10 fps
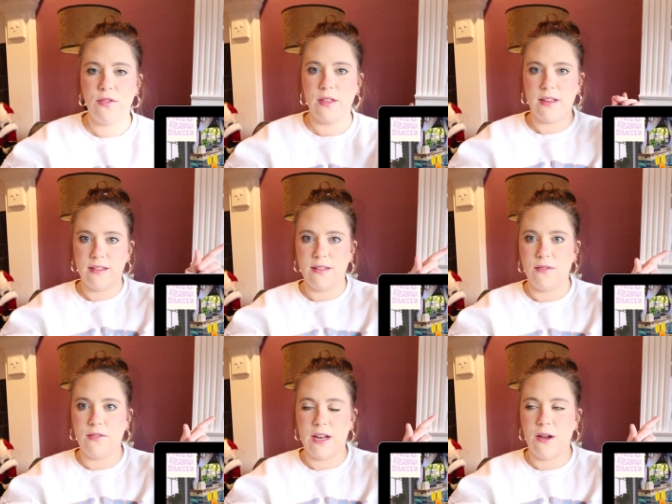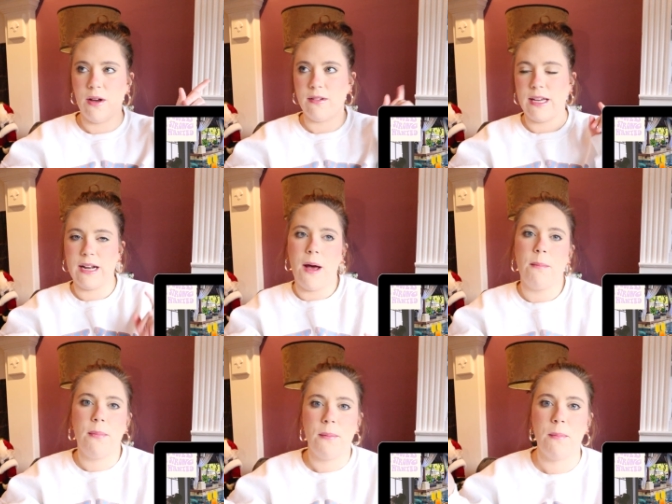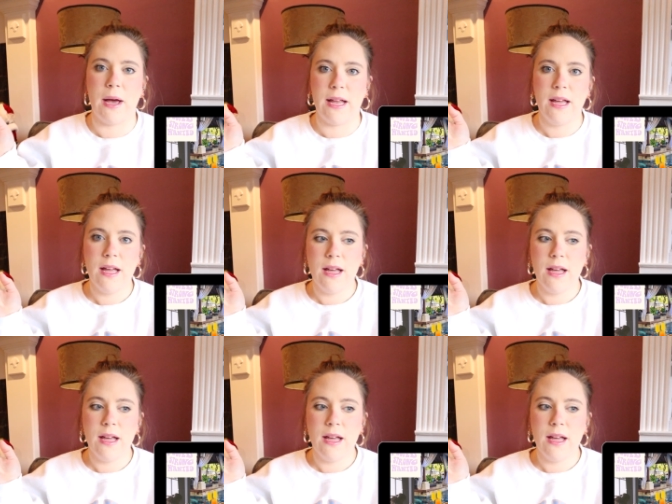this is the video, I'll link it up, but